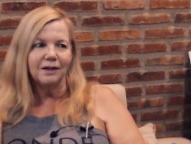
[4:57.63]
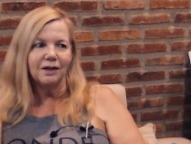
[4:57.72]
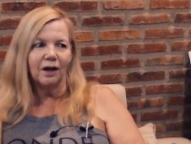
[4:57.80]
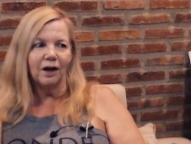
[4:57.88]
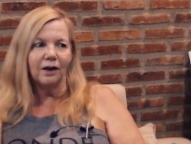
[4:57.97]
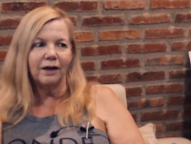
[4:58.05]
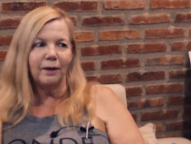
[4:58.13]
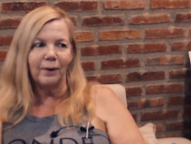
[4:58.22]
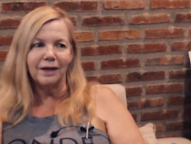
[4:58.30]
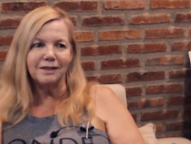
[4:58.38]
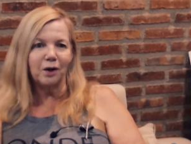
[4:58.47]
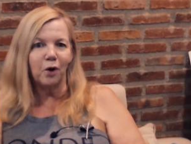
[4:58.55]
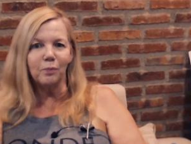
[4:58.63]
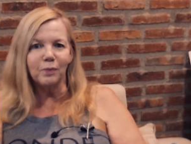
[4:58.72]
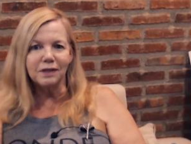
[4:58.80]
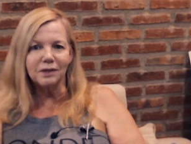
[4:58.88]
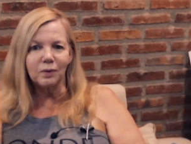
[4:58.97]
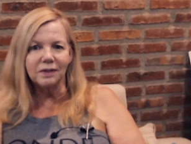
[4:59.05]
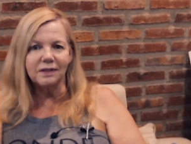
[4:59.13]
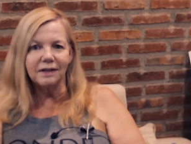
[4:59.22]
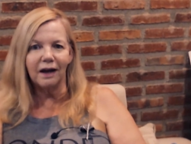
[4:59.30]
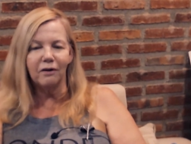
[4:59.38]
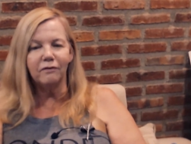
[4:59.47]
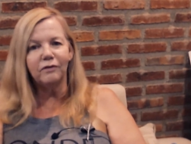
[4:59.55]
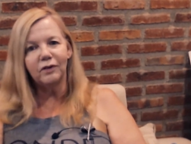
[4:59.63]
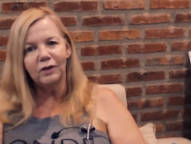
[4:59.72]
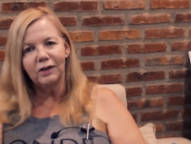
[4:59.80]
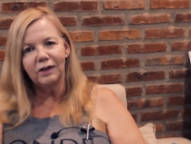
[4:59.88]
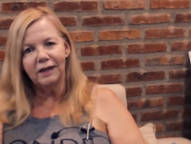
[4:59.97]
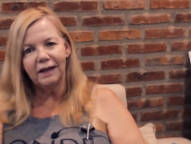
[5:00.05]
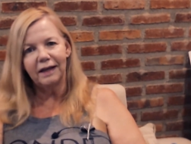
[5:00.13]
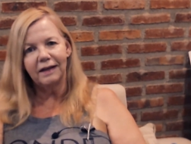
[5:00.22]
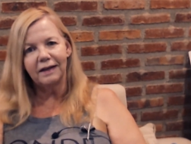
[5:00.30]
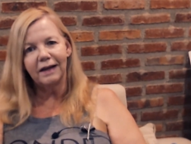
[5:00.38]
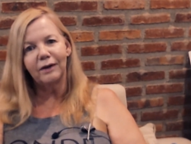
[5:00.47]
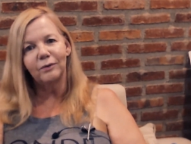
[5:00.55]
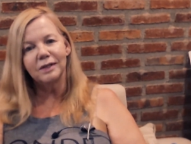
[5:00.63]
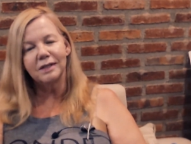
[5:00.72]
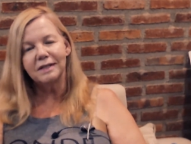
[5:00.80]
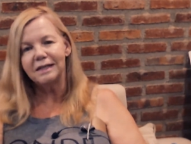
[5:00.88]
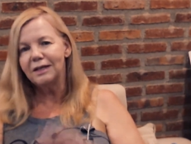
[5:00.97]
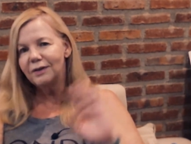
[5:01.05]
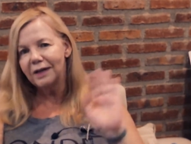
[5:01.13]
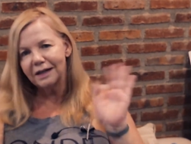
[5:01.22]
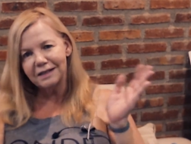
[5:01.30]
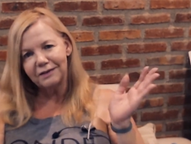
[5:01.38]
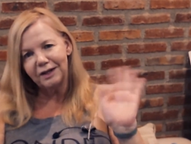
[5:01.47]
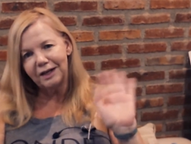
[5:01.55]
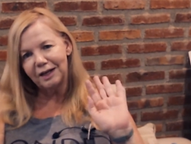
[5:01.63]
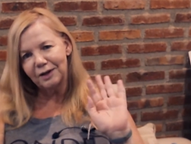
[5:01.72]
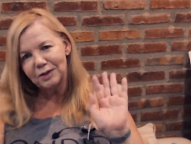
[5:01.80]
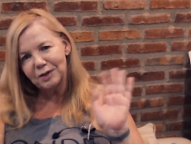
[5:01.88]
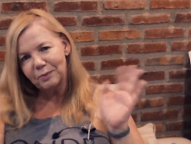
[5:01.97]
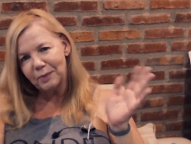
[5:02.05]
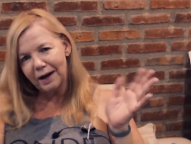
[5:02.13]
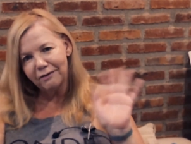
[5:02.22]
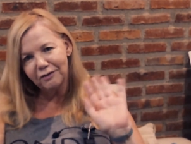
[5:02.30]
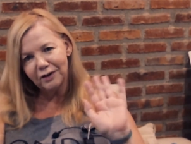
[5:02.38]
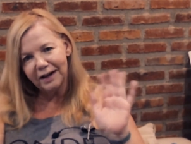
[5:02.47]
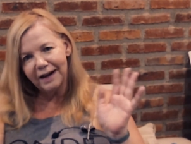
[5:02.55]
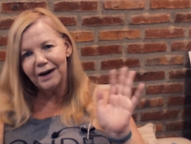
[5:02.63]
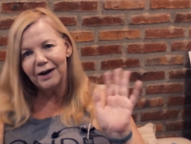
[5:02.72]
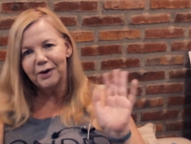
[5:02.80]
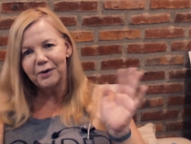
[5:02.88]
Anyways, I hope this was helpful, and I will see you next video. So bye for now.